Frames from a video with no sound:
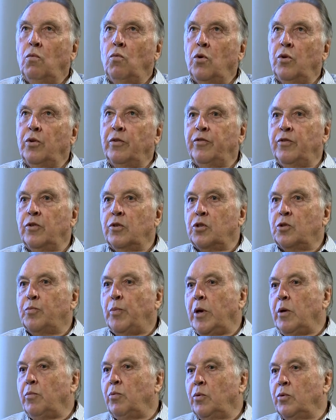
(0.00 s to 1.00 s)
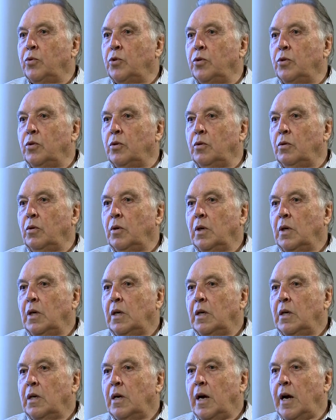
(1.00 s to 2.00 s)
were the first people to
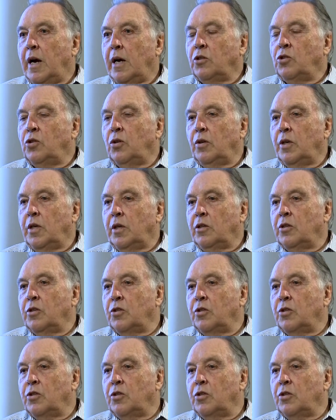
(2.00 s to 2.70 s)
actually